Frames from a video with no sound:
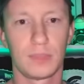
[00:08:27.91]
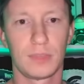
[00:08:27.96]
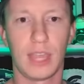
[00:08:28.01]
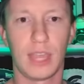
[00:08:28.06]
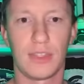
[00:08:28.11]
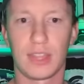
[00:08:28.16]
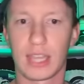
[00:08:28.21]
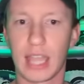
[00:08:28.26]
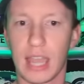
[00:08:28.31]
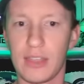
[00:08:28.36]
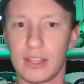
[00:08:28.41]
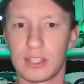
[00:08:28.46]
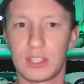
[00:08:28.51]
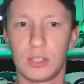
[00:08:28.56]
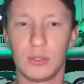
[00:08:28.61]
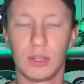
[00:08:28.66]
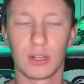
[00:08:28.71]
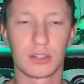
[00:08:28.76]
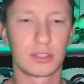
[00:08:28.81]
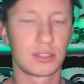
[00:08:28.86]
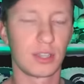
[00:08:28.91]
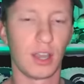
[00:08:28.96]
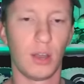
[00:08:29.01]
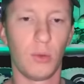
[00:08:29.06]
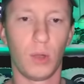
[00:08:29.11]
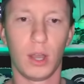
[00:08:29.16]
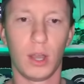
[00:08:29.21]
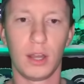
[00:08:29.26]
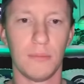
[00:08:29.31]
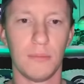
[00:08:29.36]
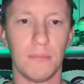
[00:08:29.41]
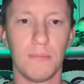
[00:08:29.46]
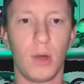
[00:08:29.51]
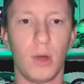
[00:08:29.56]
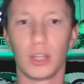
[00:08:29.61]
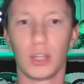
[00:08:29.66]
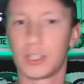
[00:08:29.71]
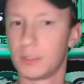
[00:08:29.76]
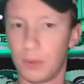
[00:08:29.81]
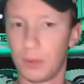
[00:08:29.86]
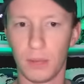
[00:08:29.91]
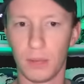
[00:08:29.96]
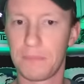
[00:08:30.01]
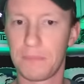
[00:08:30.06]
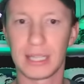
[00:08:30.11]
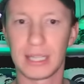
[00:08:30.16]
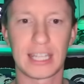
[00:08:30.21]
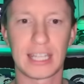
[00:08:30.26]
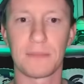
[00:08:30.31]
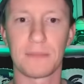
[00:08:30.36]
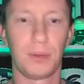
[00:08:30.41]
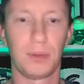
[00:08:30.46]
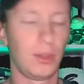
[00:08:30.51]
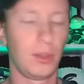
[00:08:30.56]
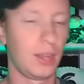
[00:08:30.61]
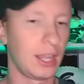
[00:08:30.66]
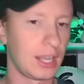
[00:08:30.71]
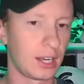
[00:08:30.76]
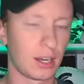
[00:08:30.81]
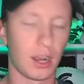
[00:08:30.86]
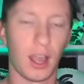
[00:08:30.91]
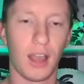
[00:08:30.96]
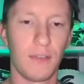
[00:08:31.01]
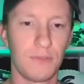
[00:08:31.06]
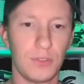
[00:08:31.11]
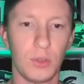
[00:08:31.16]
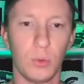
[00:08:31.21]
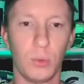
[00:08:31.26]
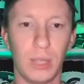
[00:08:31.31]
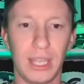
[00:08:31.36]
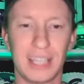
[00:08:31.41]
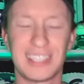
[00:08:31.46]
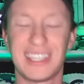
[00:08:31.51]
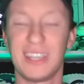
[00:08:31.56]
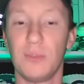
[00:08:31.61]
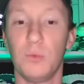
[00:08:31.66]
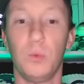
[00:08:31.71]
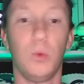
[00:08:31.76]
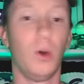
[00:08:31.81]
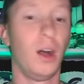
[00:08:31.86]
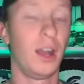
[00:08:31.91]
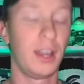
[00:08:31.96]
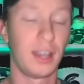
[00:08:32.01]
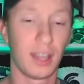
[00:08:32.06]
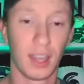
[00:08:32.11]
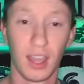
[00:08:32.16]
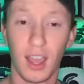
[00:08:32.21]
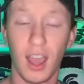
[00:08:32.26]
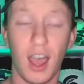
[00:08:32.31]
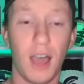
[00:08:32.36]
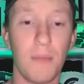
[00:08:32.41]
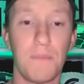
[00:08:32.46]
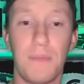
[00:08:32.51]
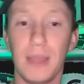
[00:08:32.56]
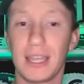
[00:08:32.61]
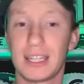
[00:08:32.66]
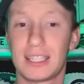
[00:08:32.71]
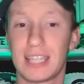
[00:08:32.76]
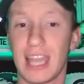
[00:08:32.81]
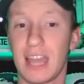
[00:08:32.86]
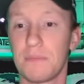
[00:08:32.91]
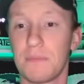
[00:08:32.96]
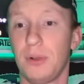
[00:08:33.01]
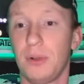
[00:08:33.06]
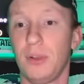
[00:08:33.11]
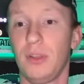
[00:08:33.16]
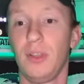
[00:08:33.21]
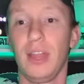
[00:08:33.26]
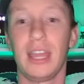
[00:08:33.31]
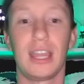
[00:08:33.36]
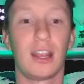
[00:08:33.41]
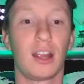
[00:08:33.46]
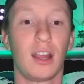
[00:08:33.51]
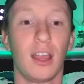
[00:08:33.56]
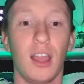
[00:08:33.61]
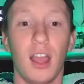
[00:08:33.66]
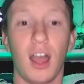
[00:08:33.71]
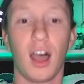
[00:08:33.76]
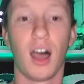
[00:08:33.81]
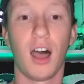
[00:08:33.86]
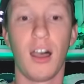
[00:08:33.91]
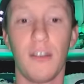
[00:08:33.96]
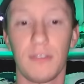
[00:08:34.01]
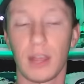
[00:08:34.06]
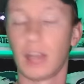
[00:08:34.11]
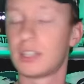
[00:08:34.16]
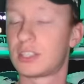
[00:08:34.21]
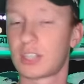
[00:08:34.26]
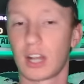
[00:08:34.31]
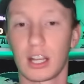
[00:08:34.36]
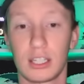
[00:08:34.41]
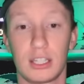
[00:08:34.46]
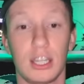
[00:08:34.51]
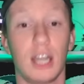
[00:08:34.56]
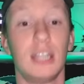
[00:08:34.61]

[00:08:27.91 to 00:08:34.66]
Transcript: yeah, the guy that two years ago won multiple Big Ten Player of the Weeks, he won a Big Ten Player of, uh, sorry,